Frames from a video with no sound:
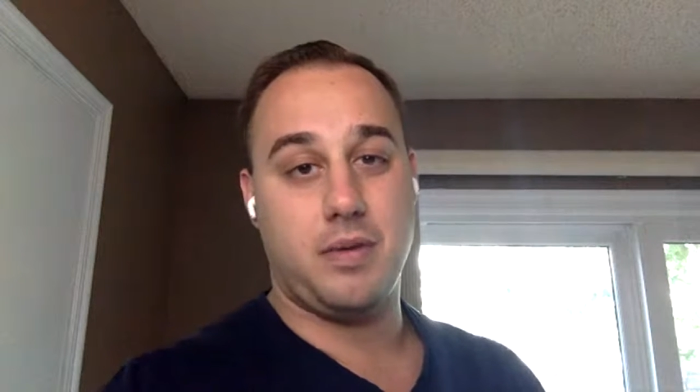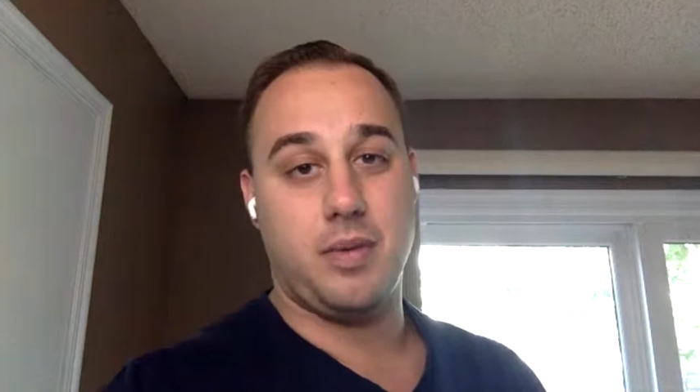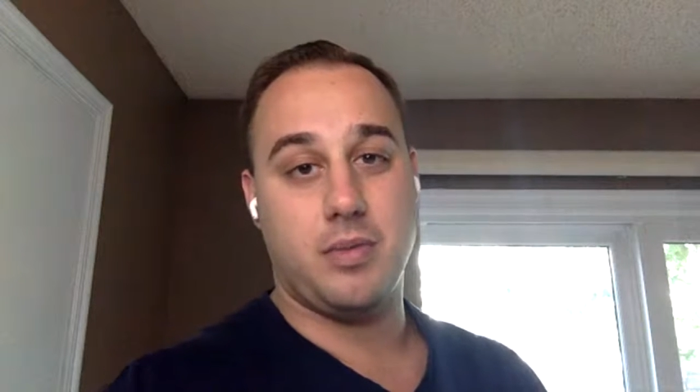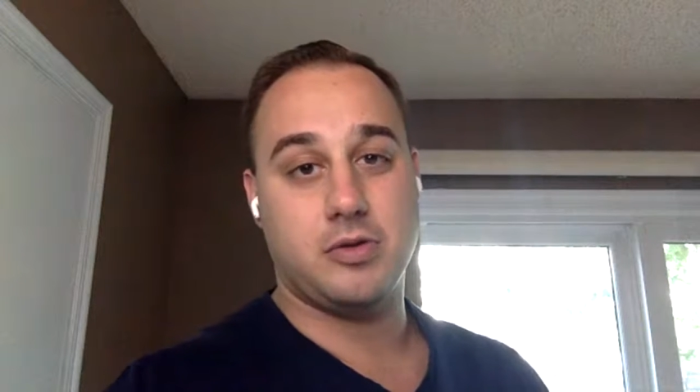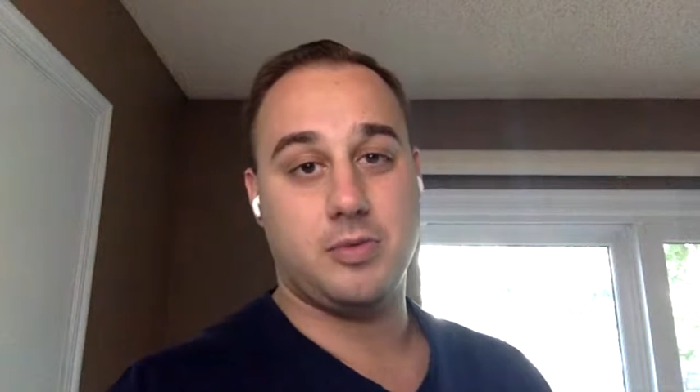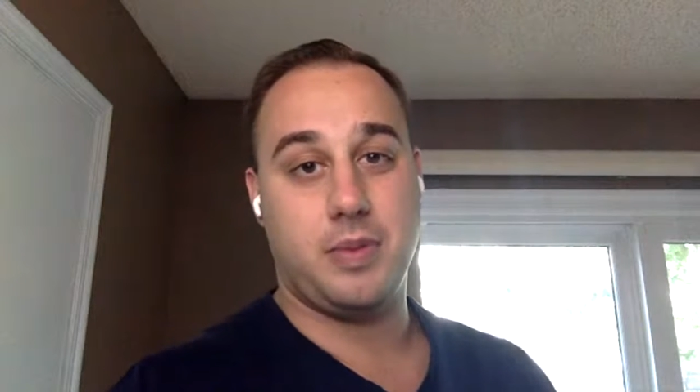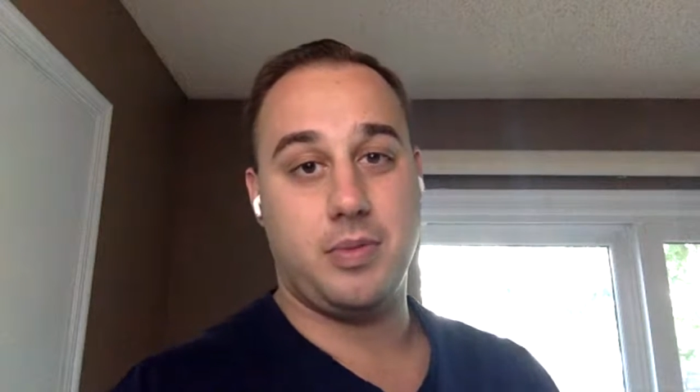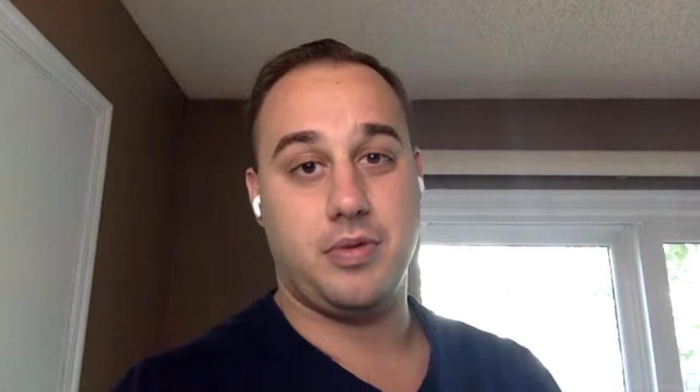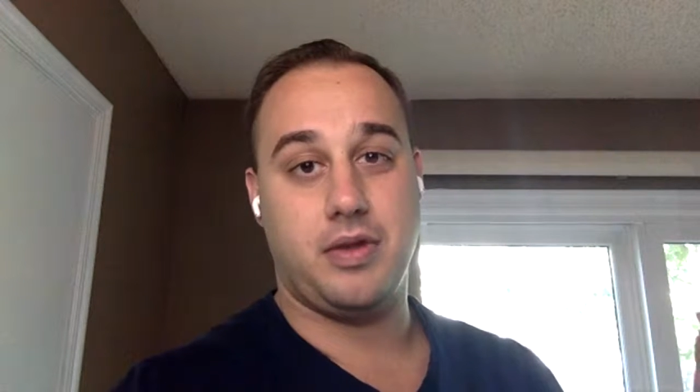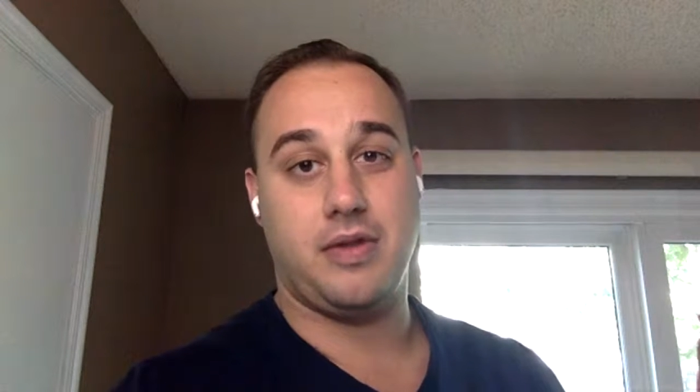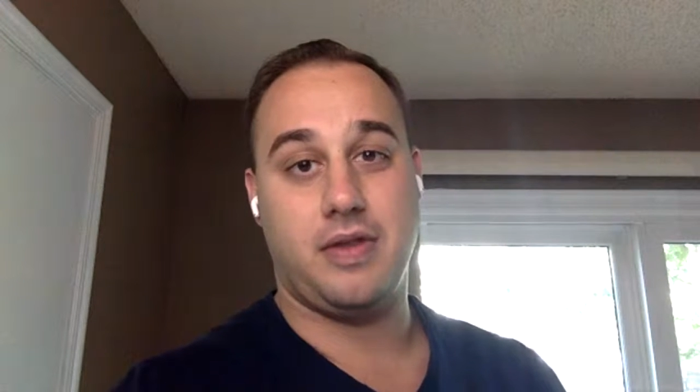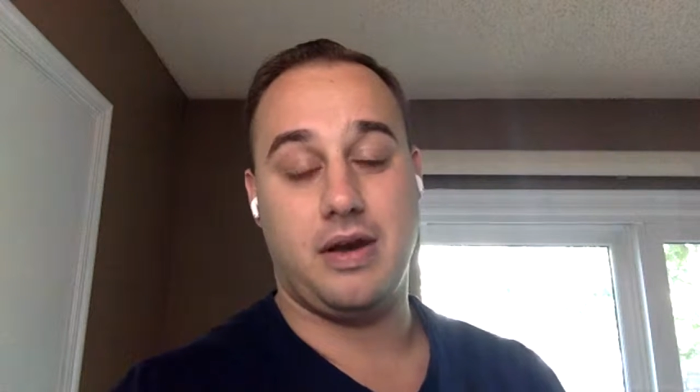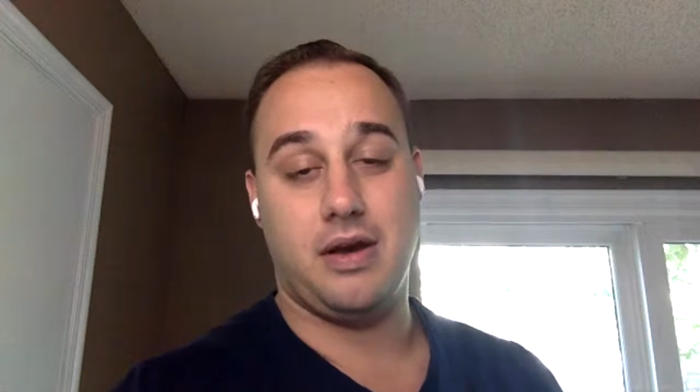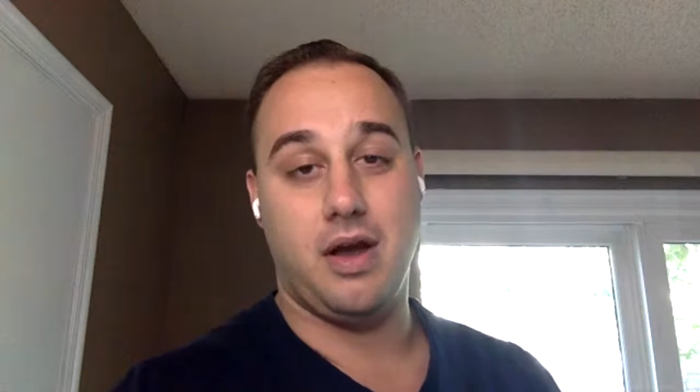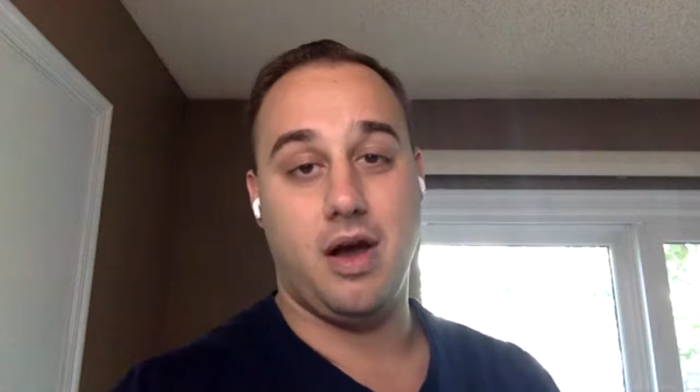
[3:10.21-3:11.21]
members, people that
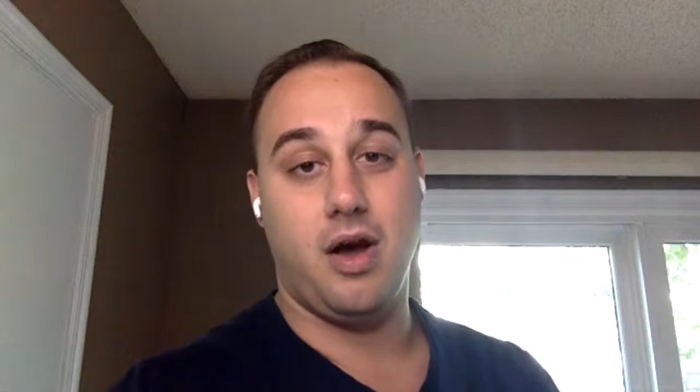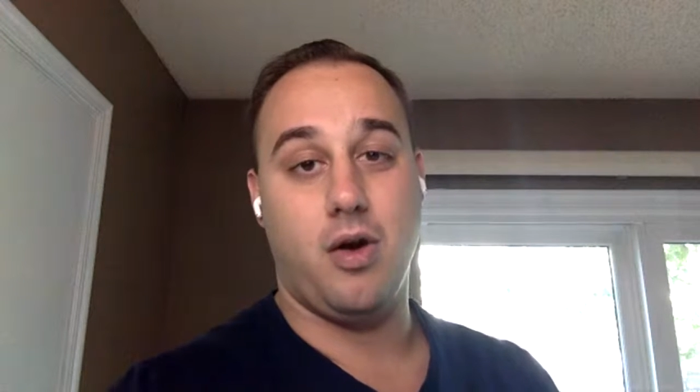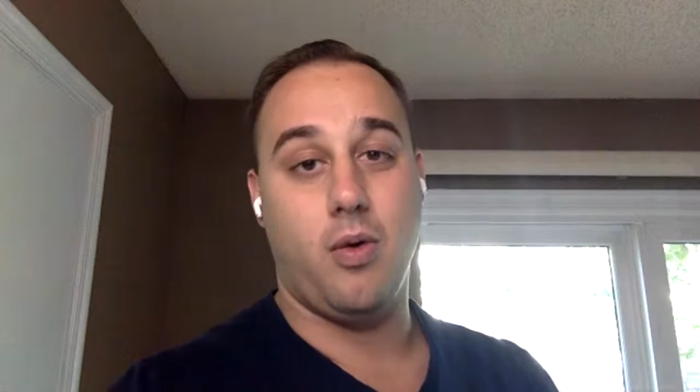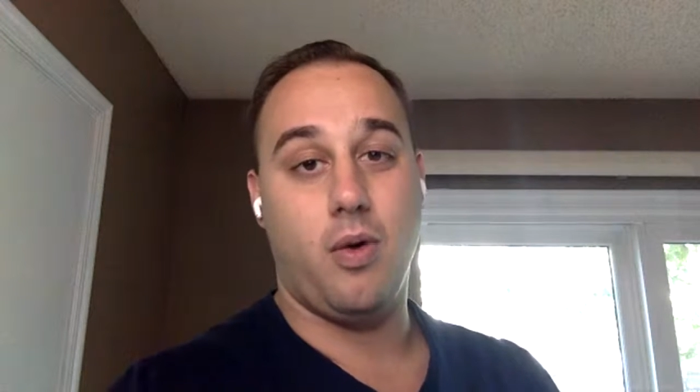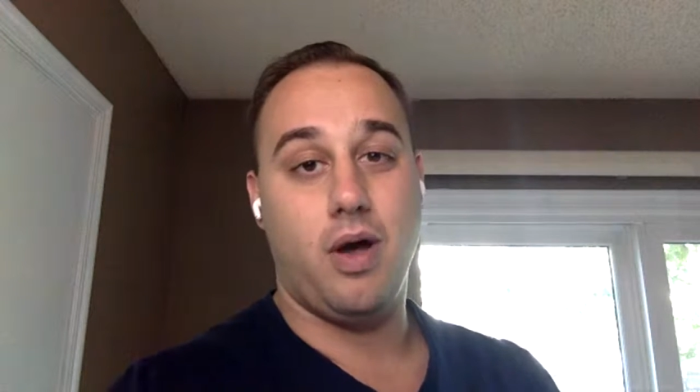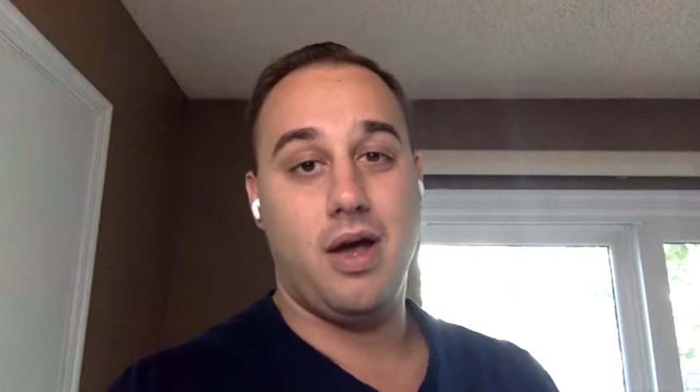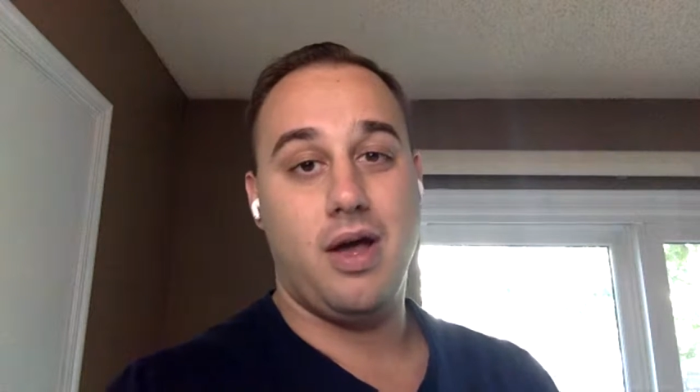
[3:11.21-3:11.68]
they know,